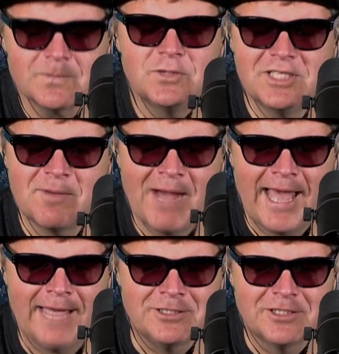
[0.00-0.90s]
She's in my
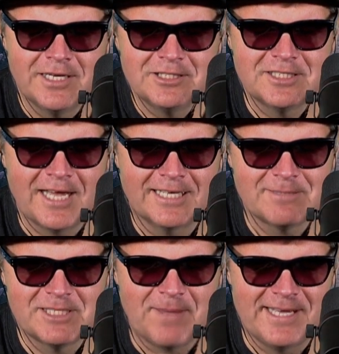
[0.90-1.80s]
head. She's got
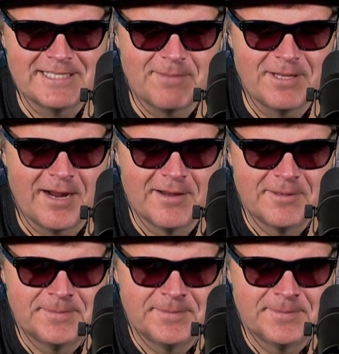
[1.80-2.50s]
some space up there.